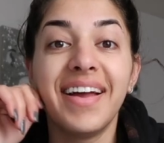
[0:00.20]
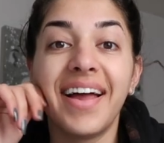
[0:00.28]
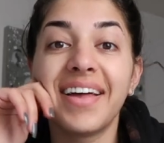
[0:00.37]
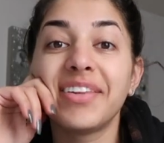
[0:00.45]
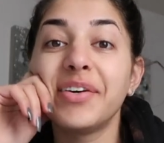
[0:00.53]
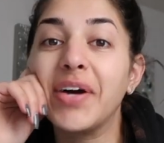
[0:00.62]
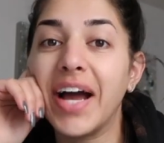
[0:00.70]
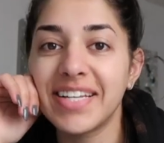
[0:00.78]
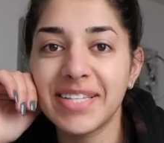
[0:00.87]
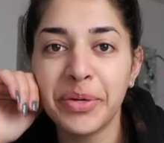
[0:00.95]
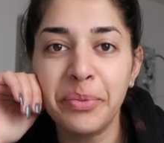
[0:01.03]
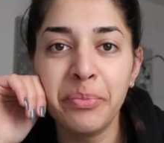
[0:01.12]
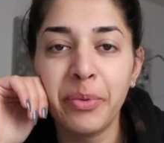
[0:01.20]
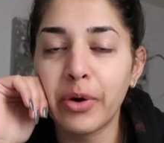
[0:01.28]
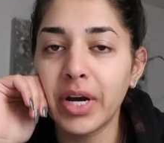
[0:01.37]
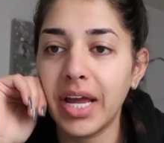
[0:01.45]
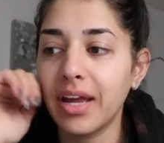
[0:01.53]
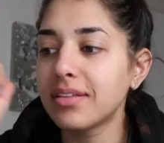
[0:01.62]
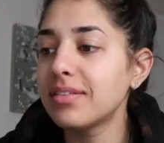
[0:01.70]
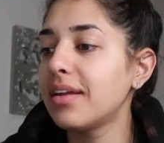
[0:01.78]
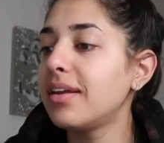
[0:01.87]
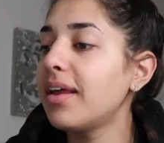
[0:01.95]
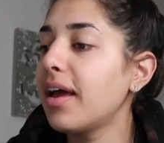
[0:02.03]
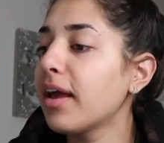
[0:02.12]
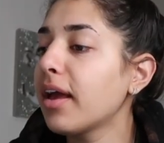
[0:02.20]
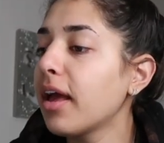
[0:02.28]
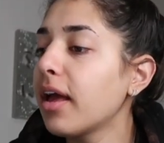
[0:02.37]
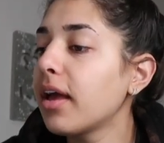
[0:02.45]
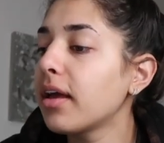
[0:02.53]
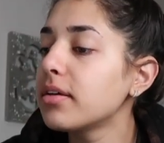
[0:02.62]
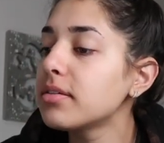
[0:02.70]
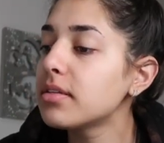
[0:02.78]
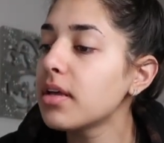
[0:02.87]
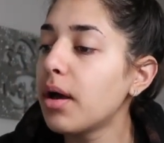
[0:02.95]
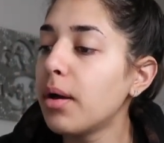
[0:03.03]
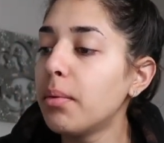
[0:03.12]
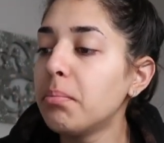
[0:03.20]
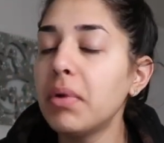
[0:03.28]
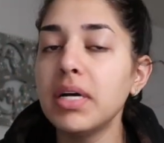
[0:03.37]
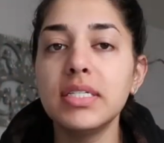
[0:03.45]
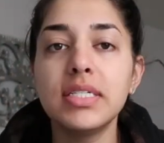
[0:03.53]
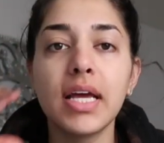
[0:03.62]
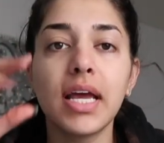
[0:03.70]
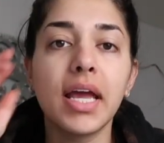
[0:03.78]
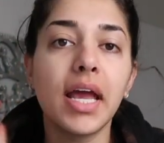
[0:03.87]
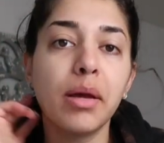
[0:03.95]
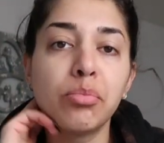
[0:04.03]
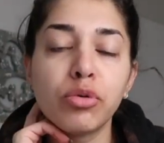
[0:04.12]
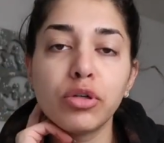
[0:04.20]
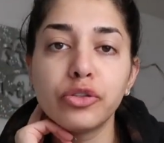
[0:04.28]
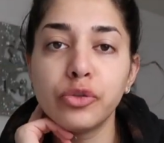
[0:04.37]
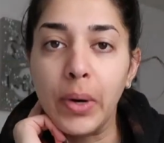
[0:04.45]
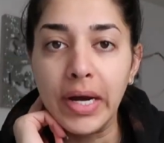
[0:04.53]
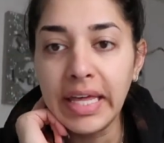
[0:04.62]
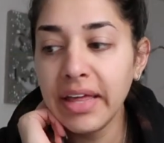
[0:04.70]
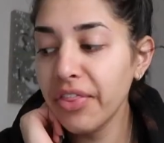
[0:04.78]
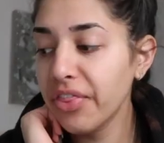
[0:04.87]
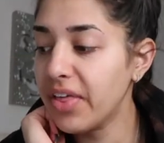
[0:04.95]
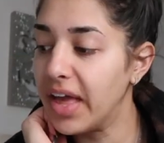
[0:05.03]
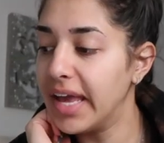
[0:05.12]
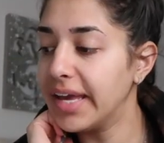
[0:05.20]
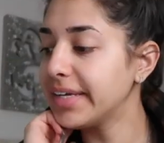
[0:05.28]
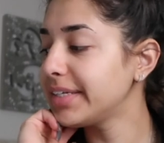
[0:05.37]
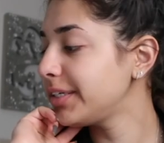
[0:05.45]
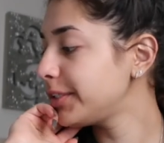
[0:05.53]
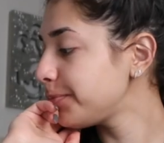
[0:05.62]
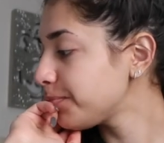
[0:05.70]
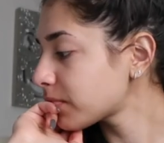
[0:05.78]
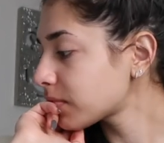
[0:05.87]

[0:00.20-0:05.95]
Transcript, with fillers: Hello guys, good morning. Today is Monday, April twentieth, and